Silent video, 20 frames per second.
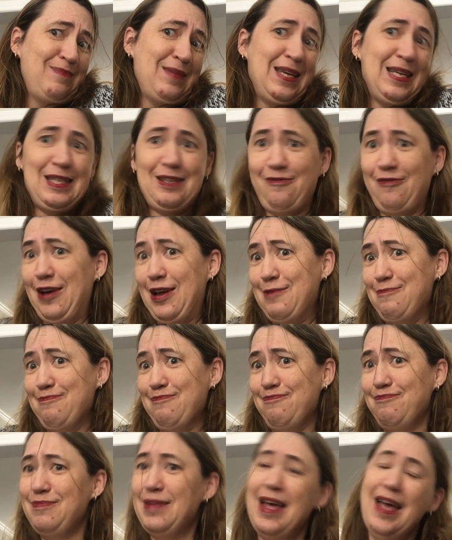It's fun.
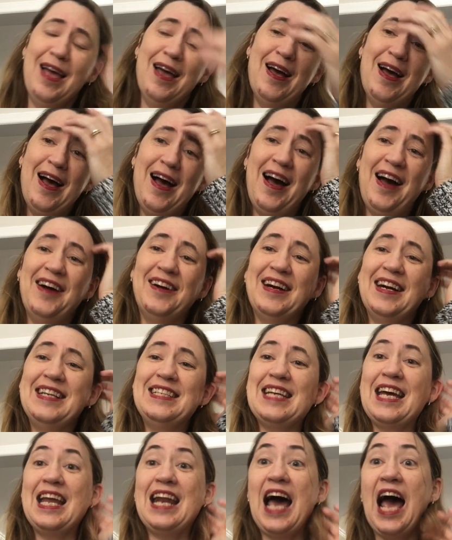All
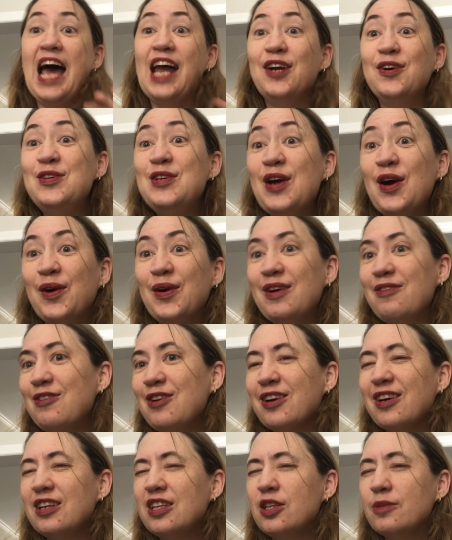right, and I don't know if
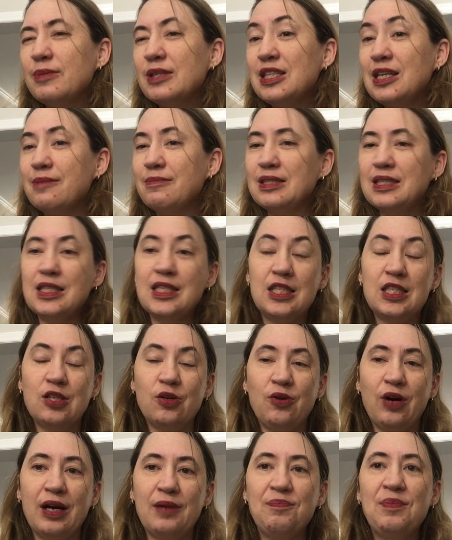you're in your pajamas. It's so
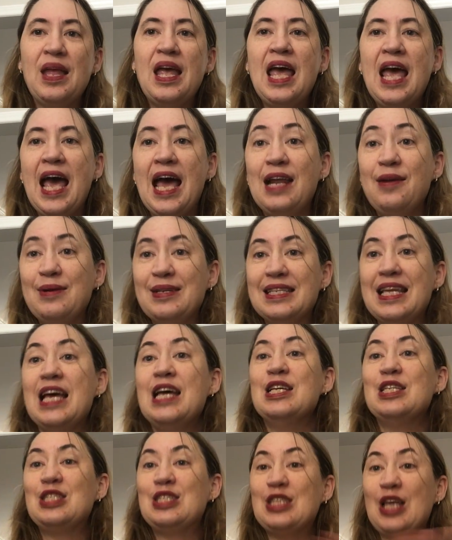great. Anyways,
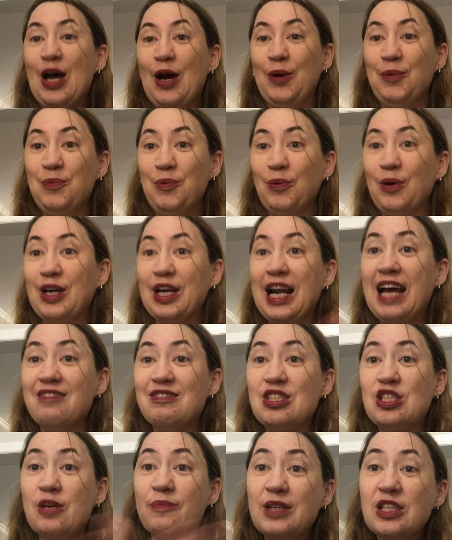so we're gonna
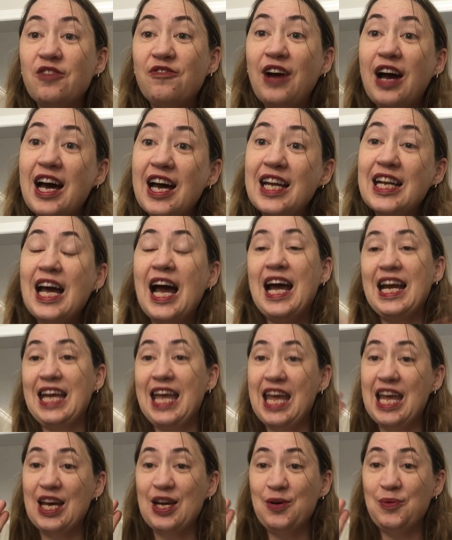have so much fun. I
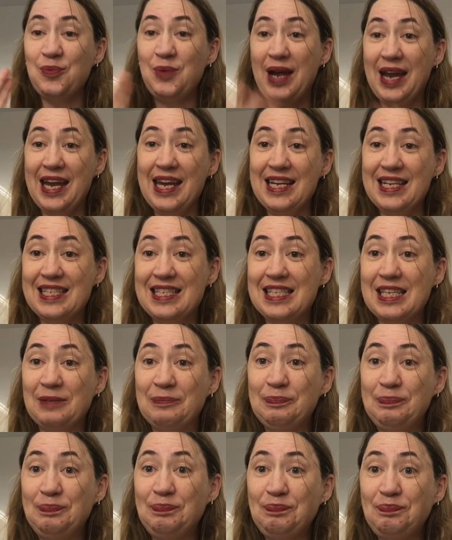can't wait.
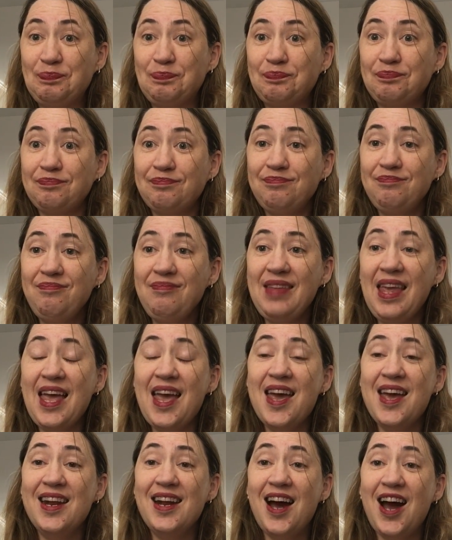
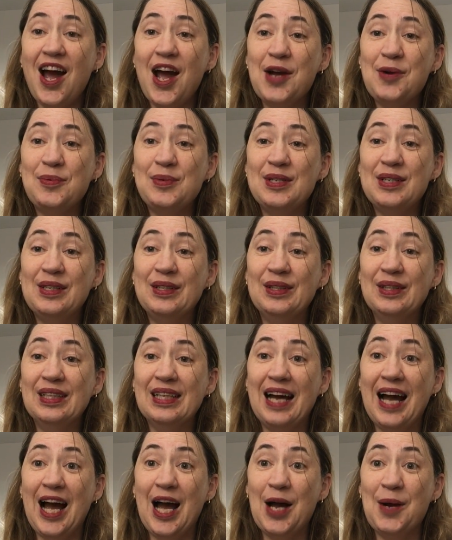And I
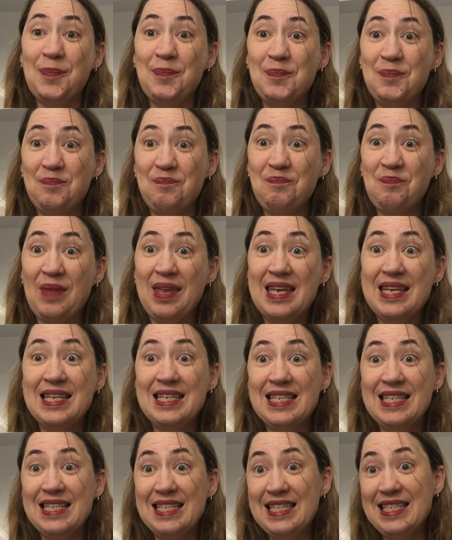will
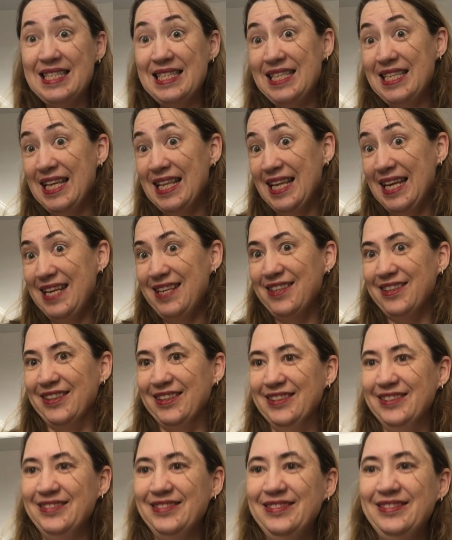see you
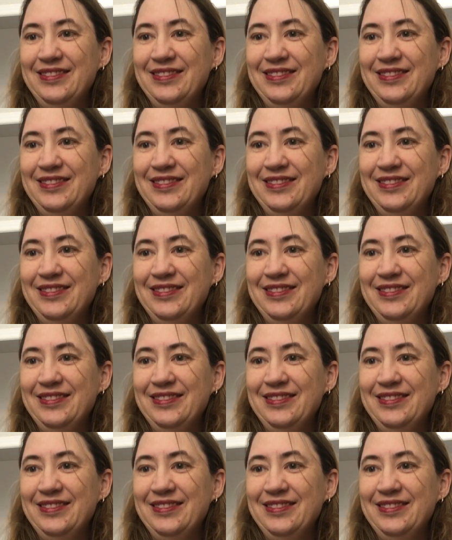later.